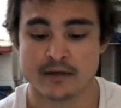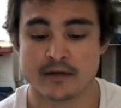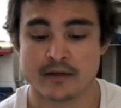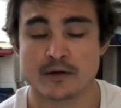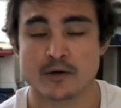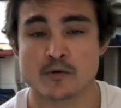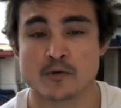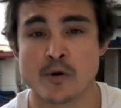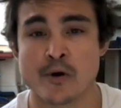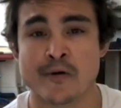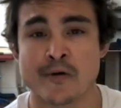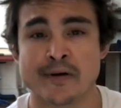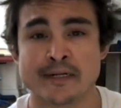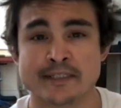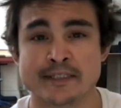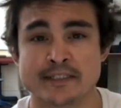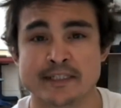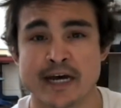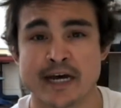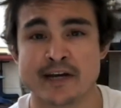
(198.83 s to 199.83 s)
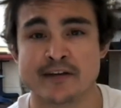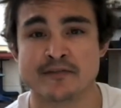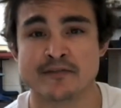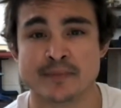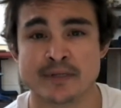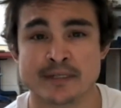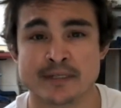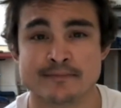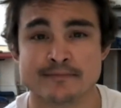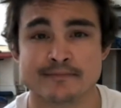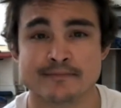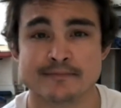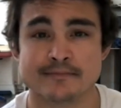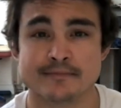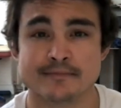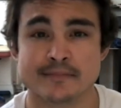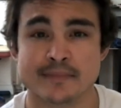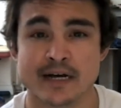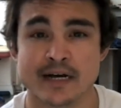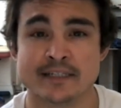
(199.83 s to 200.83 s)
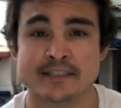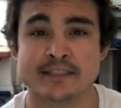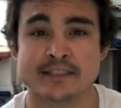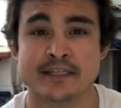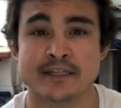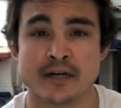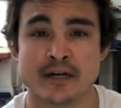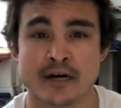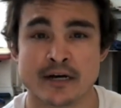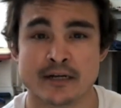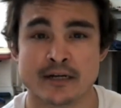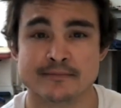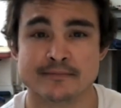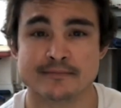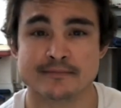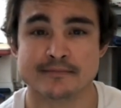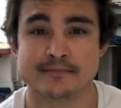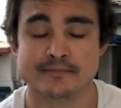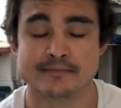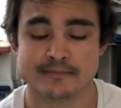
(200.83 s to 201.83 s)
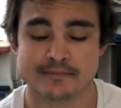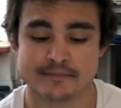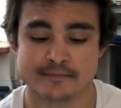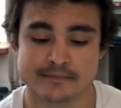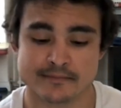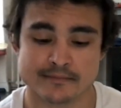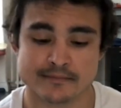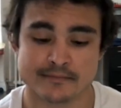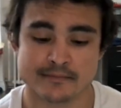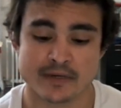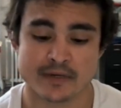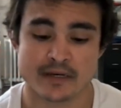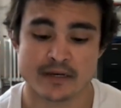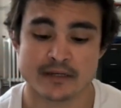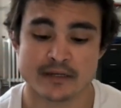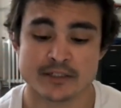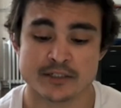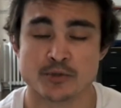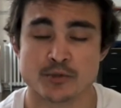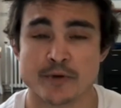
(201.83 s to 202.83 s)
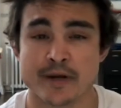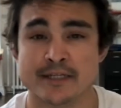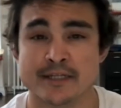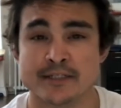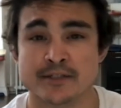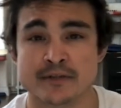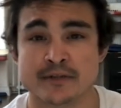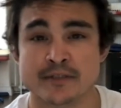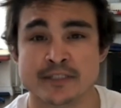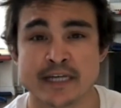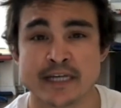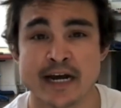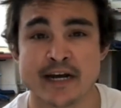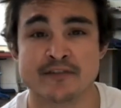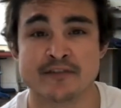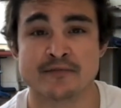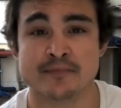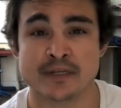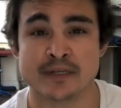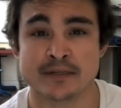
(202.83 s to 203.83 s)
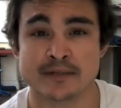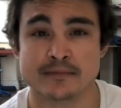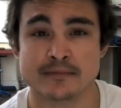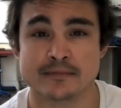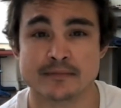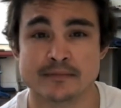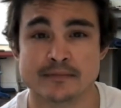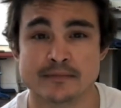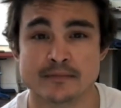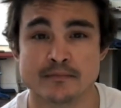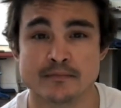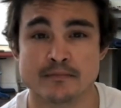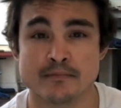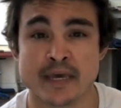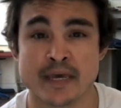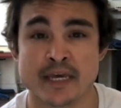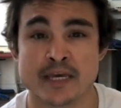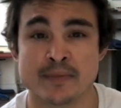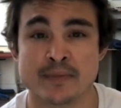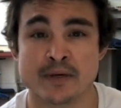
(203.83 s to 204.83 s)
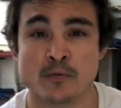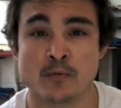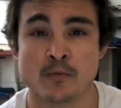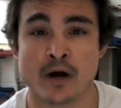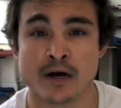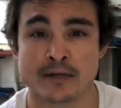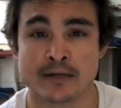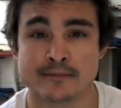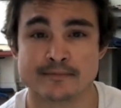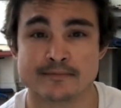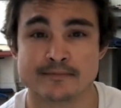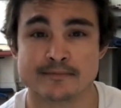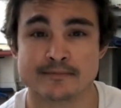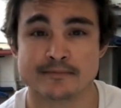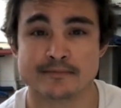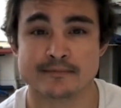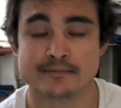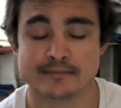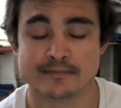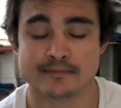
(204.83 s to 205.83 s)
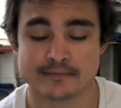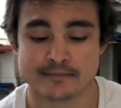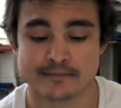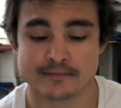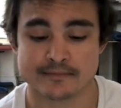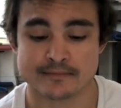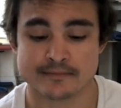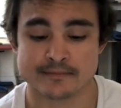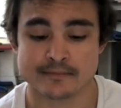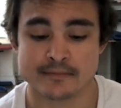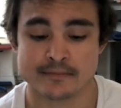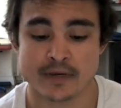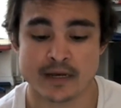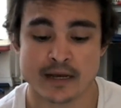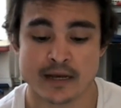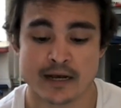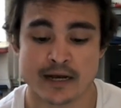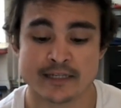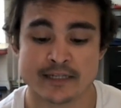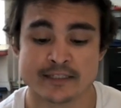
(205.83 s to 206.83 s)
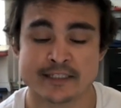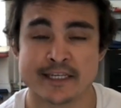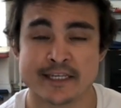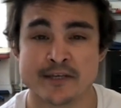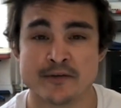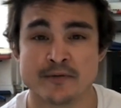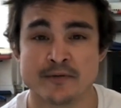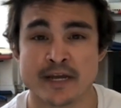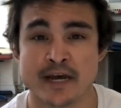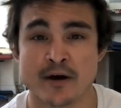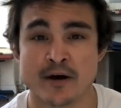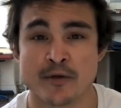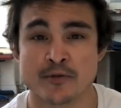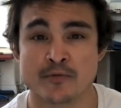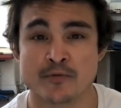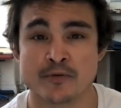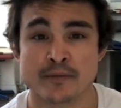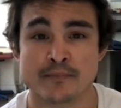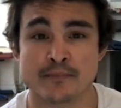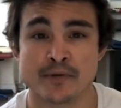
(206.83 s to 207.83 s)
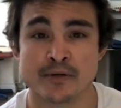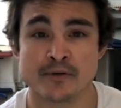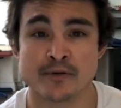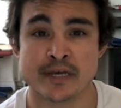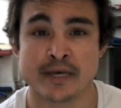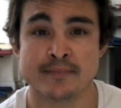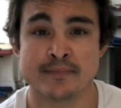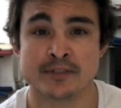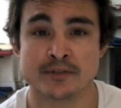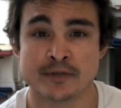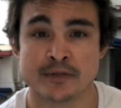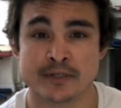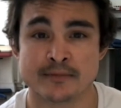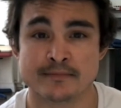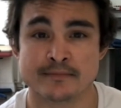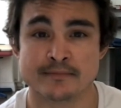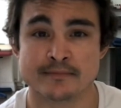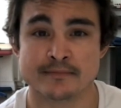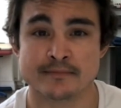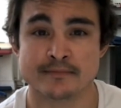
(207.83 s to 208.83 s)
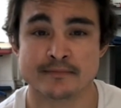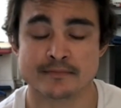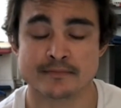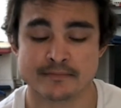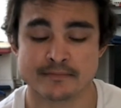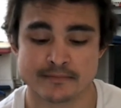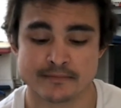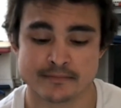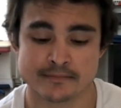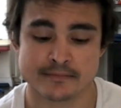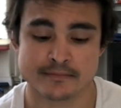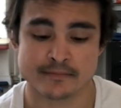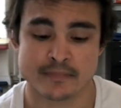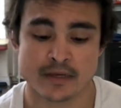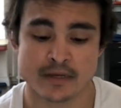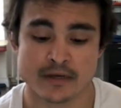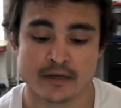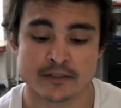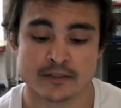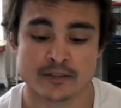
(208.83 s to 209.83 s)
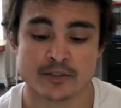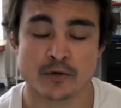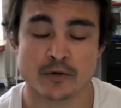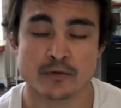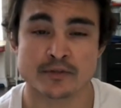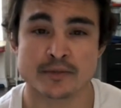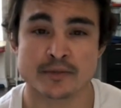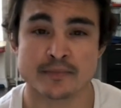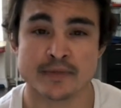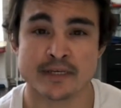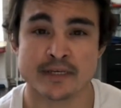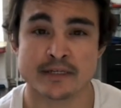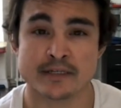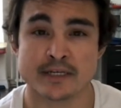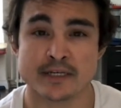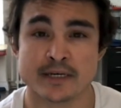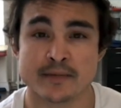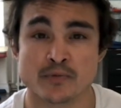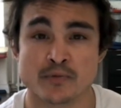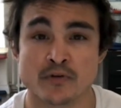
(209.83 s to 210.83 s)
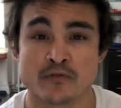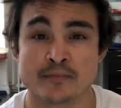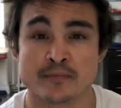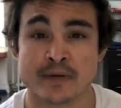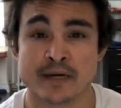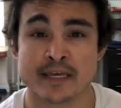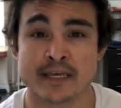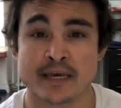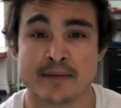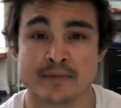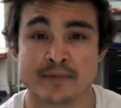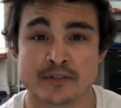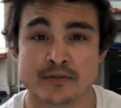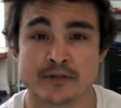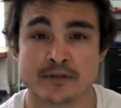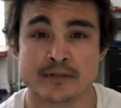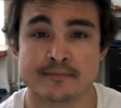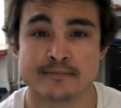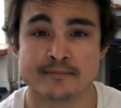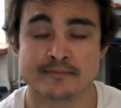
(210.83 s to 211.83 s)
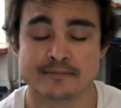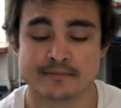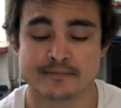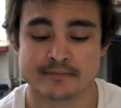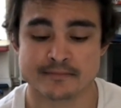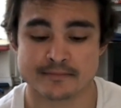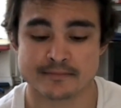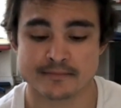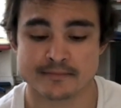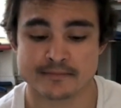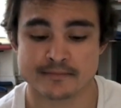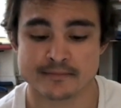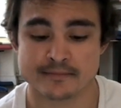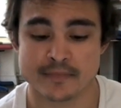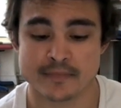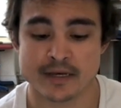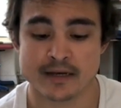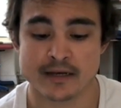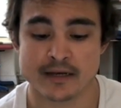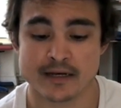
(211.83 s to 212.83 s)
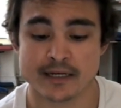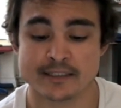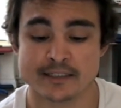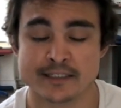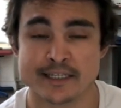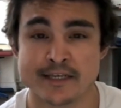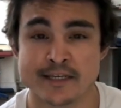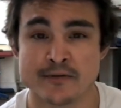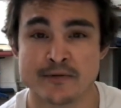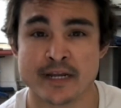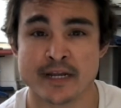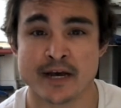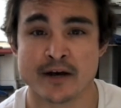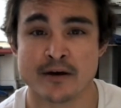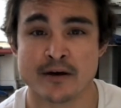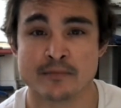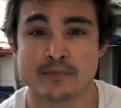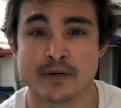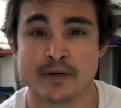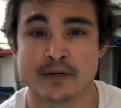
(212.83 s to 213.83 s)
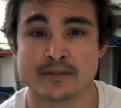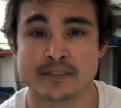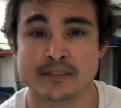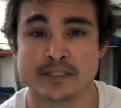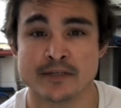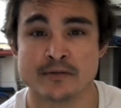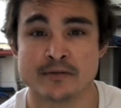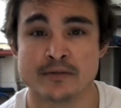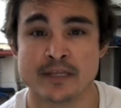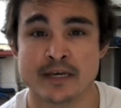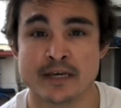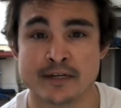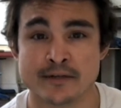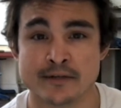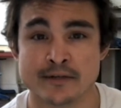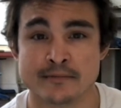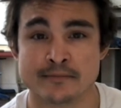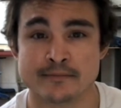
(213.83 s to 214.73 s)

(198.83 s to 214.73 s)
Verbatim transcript: Growing inside of me, I see not. Stranger inside of me, making me rot. I see you now through computer imagery, shown to me and proven by chemistry. I see you now, but I'll see you later.